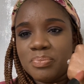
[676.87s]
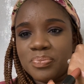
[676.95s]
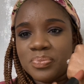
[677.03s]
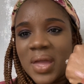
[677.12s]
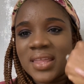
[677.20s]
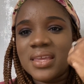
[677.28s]

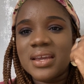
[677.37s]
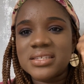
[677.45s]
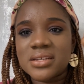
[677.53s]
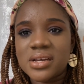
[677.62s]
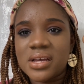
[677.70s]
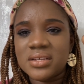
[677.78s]
I think
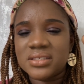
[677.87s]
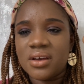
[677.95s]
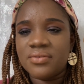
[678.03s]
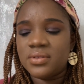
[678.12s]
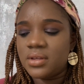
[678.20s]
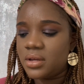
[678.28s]
it's because
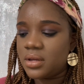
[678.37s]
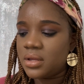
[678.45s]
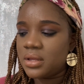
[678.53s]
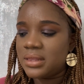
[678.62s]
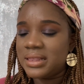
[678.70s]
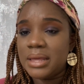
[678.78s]
of
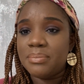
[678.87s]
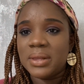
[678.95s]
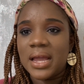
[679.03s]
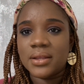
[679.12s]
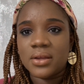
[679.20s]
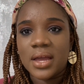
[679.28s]
the lip
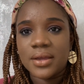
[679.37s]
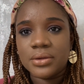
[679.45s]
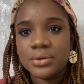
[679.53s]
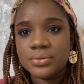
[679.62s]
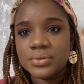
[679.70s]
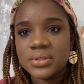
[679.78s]
liner I
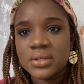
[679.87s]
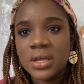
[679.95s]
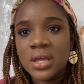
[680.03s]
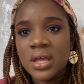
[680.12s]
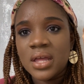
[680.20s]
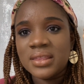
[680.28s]
used.
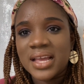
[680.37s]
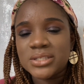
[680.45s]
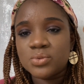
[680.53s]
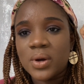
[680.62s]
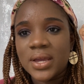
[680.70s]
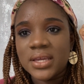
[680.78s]

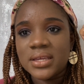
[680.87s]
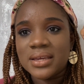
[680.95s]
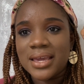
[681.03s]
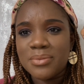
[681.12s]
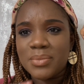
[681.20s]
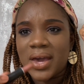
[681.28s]
That's why it
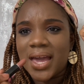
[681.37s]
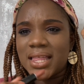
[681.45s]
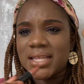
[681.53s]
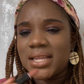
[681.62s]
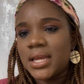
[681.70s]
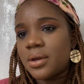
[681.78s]
came out
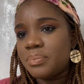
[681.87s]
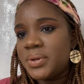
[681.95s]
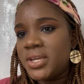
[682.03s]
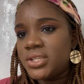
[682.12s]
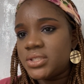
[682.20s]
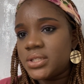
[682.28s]
kind of like
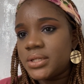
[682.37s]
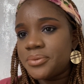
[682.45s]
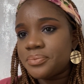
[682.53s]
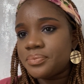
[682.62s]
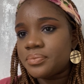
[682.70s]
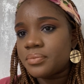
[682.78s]

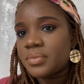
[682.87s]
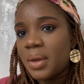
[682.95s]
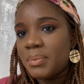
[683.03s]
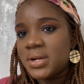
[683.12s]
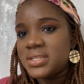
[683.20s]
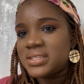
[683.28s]
peachy,
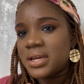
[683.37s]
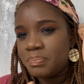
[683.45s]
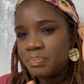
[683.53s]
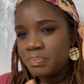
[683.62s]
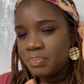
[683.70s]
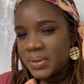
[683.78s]
but it's like a
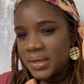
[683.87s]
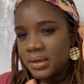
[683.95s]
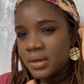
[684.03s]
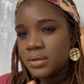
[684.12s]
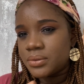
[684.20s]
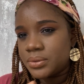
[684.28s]

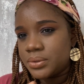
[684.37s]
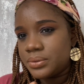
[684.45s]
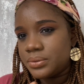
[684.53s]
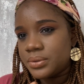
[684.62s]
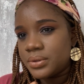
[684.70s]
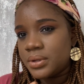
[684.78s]
pink
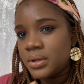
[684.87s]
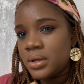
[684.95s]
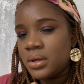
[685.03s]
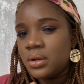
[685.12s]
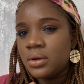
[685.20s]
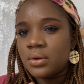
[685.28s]
nude,
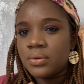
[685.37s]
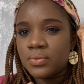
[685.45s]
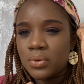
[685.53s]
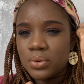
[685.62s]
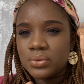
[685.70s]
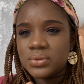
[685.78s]

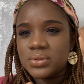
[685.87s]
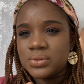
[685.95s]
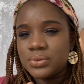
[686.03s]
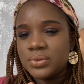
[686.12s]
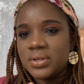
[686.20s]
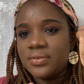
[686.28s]
rose
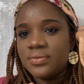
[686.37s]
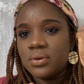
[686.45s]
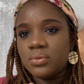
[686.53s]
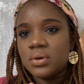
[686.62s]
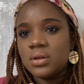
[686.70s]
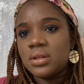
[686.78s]
nude, if
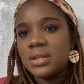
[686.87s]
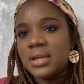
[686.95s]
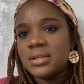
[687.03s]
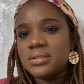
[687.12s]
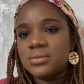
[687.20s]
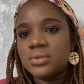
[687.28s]
you will.
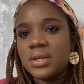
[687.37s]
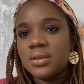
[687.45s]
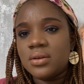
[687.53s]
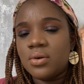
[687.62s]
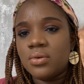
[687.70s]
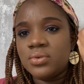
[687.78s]
Like, so there
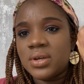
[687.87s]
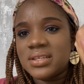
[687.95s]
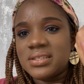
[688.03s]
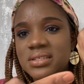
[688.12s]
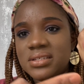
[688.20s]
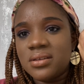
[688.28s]
you go. You
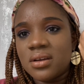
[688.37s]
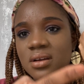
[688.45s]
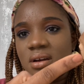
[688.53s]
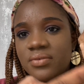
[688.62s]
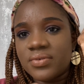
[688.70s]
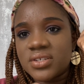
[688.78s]
can see the
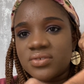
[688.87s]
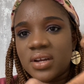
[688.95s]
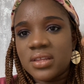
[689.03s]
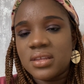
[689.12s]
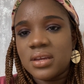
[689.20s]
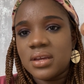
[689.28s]
coverage
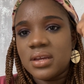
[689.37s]
right there.